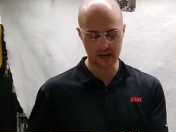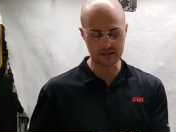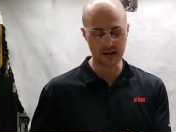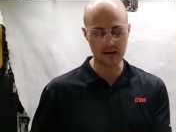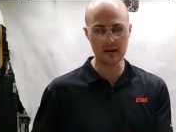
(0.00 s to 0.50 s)

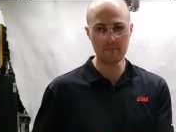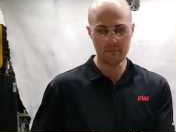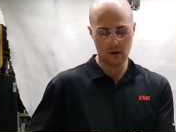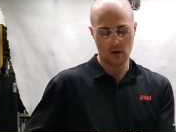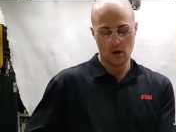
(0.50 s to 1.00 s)
titanium.
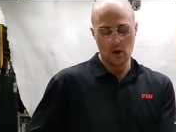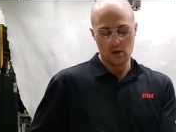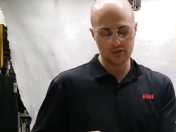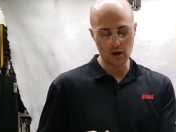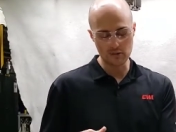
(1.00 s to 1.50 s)

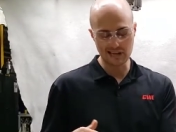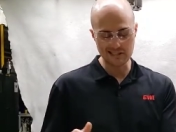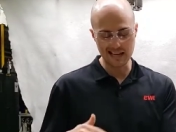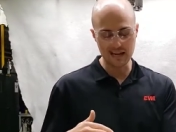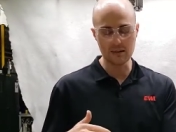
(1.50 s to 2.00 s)
So
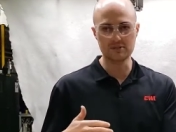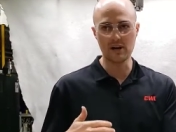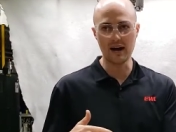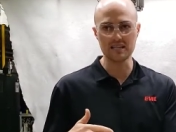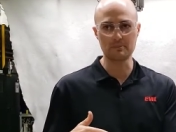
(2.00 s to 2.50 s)

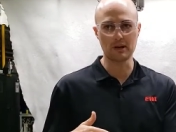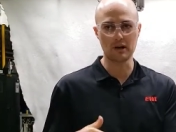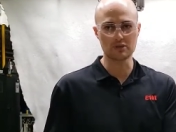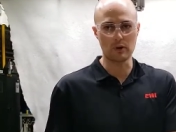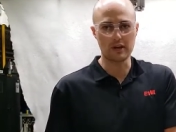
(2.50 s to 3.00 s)
titanium's nice
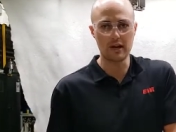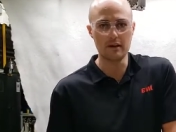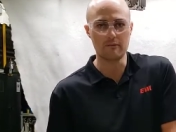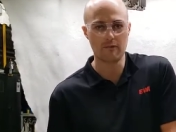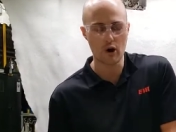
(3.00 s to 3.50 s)
because we
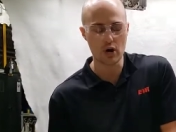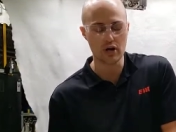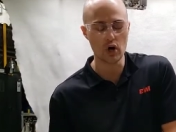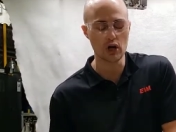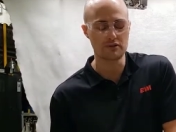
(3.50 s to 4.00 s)
get
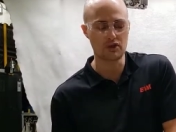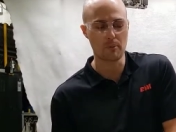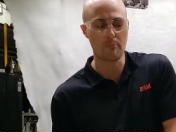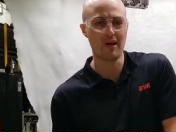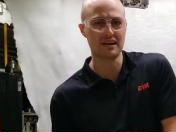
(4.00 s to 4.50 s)
very good
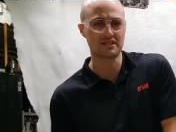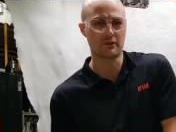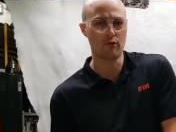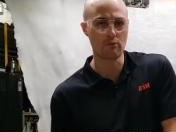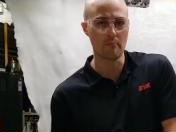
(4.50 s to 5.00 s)

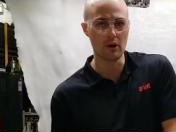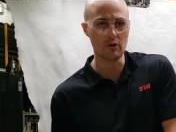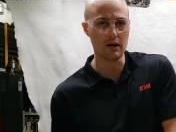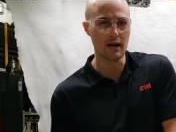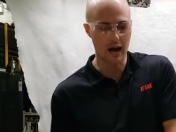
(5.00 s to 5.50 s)
superplastic
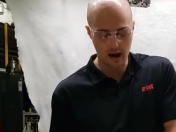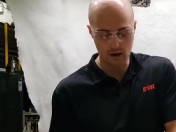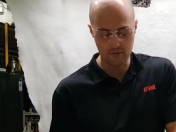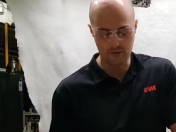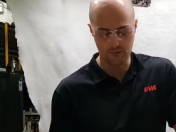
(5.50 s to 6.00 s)
formability
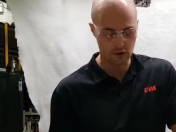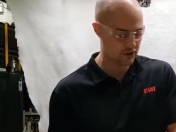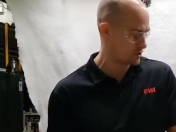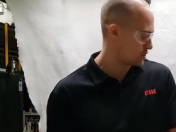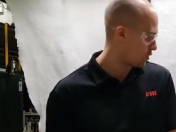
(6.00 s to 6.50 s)
out of the
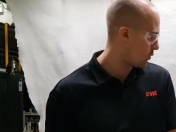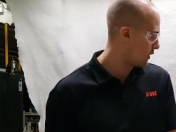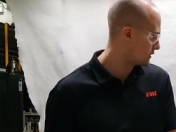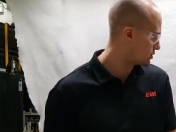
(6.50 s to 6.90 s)
friction stir welded